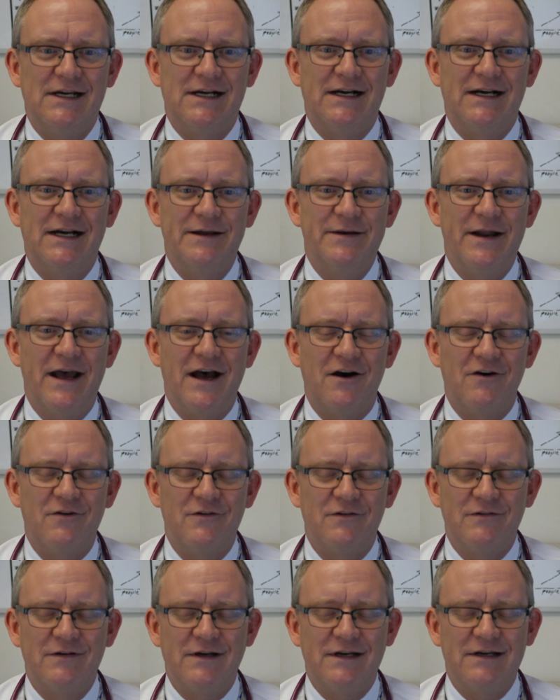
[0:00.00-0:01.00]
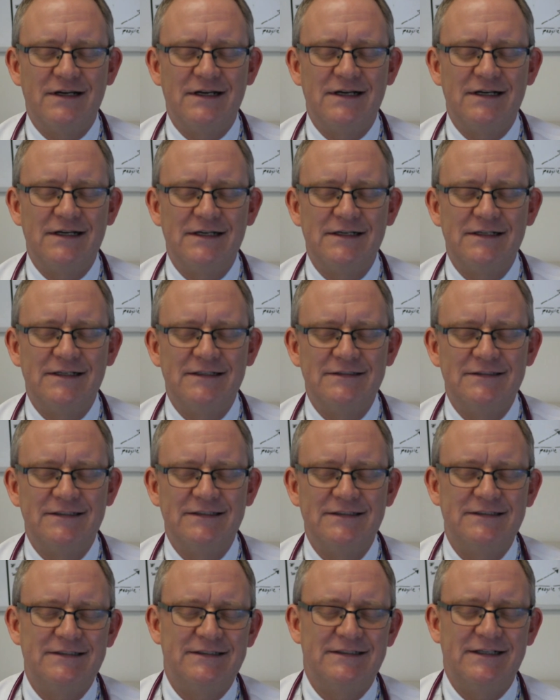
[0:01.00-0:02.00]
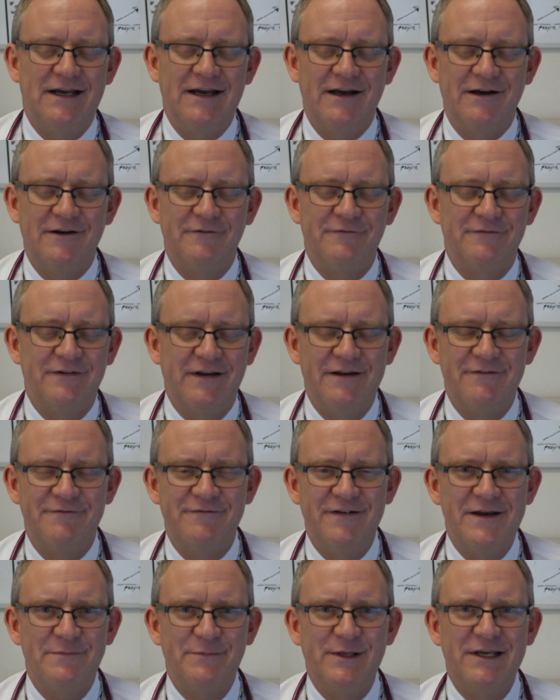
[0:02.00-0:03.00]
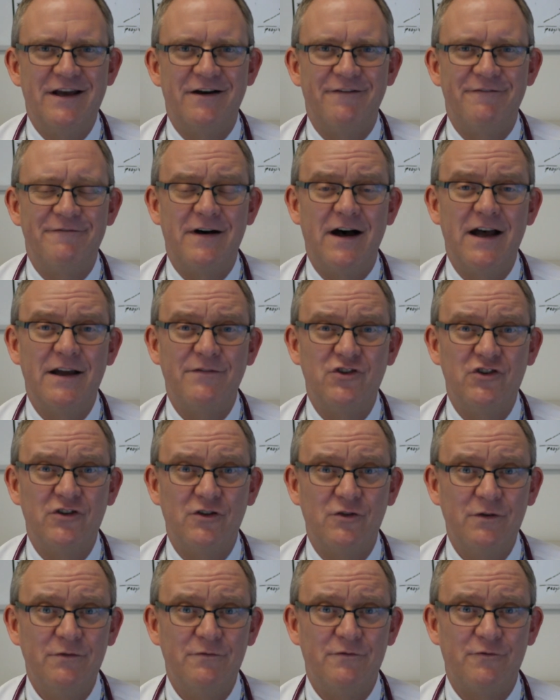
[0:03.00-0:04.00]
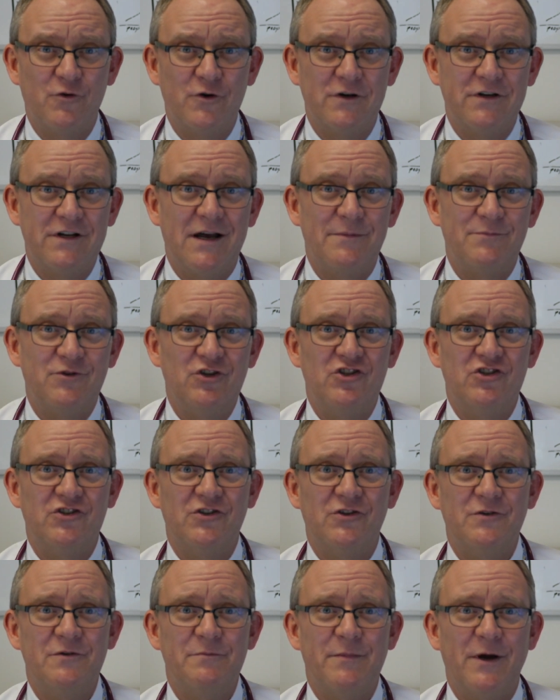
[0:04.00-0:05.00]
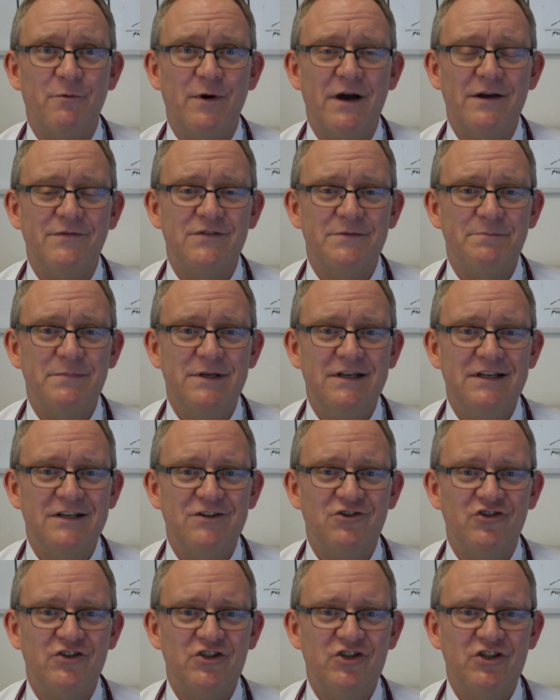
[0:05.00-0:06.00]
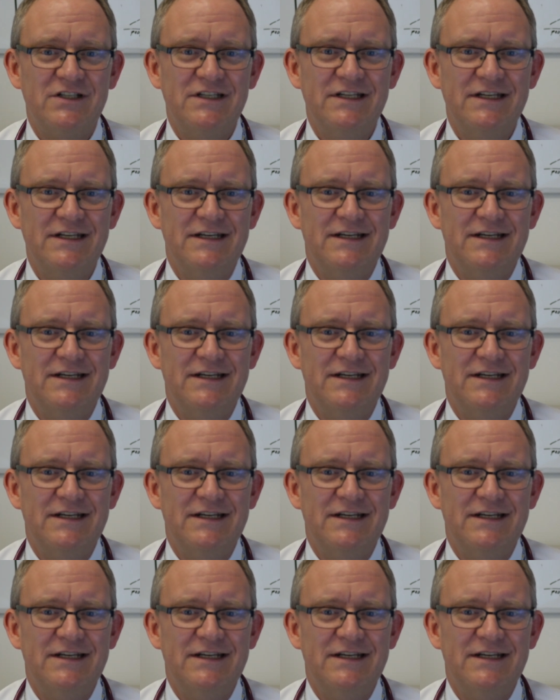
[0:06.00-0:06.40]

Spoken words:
I now have a family of 5 children, 4 adopted children. My wife's a pediatrician.